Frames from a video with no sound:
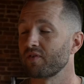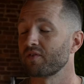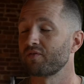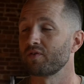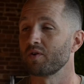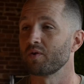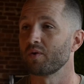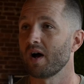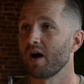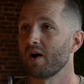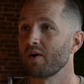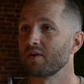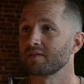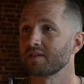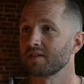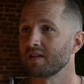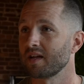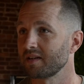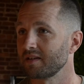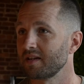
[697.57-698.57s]
a few hours,
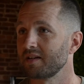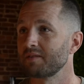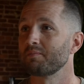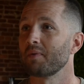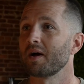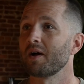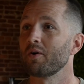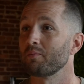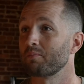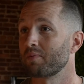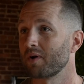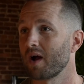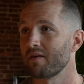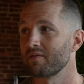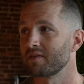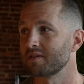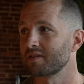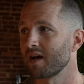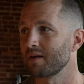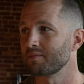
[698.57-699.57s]
and like need my own
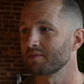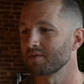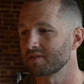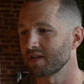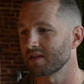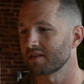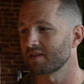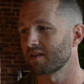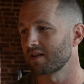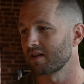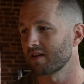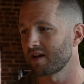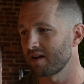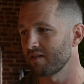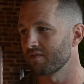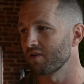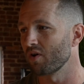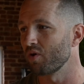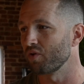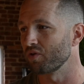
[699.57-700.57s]
private time. So it's like kind
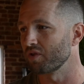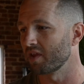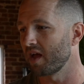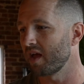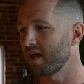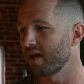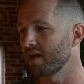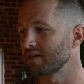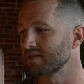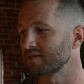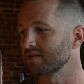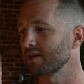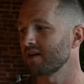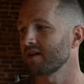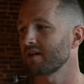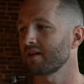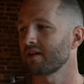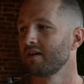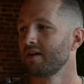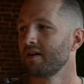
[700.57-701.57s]
of the whole day is
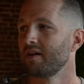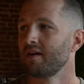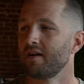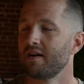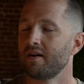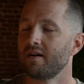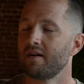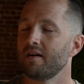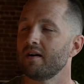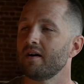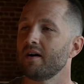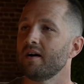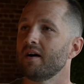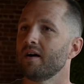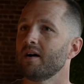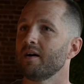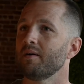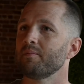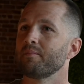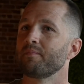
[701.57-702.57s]
like
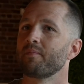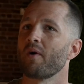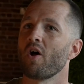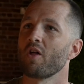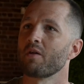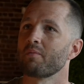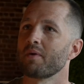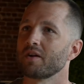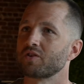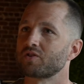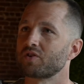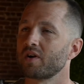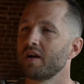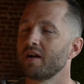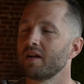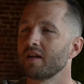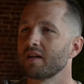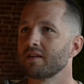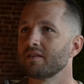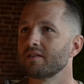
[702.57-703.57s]
all about
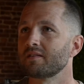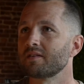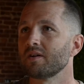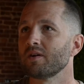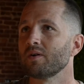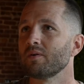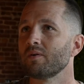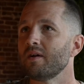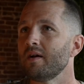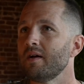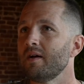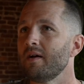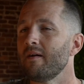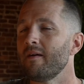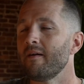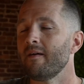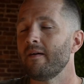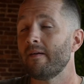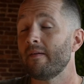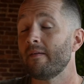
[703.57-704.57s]
training. And so
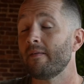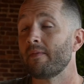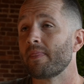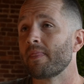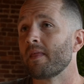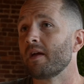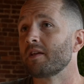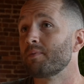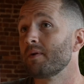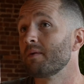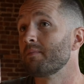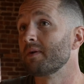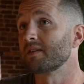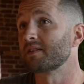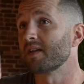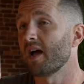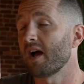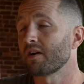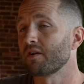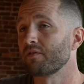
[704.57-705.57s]
it's been a big
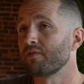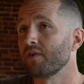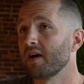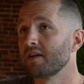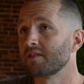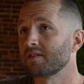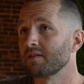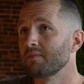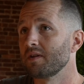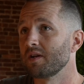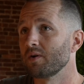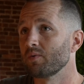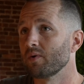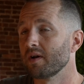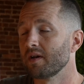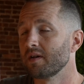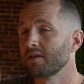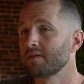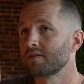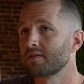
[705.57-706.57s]
sacrifice in many
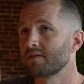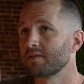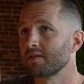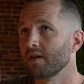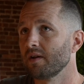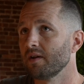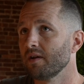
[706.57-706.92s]
ways,